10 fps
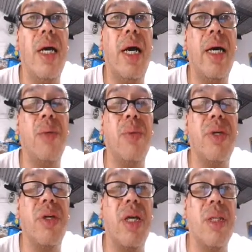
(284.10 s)
and we're
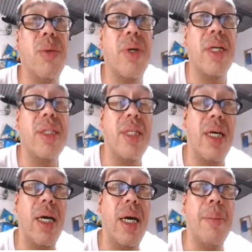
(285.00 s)
gonna look at
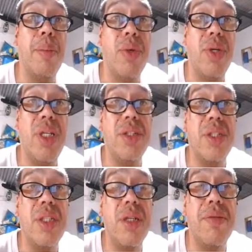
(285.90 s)
a more
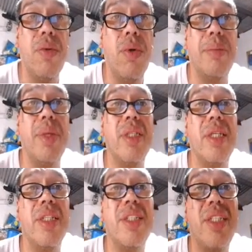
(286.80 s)
interesting form,
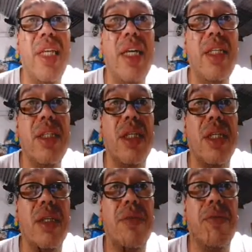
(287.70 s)
the
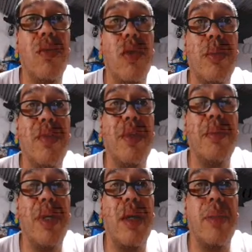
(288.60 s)
standard form of the
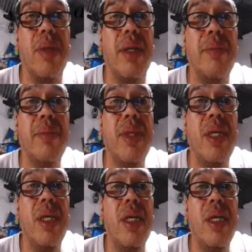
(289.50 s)
parabola.
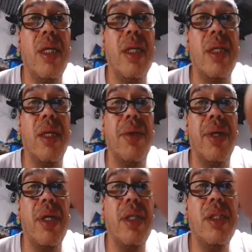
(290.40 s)
Now
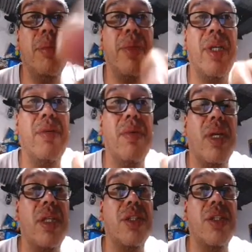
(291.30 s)
here is a parabola
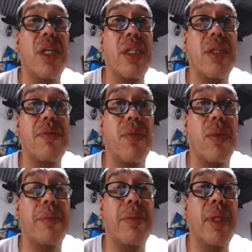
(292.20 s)
in standard
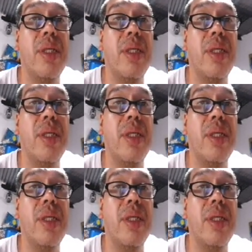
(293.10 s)
form,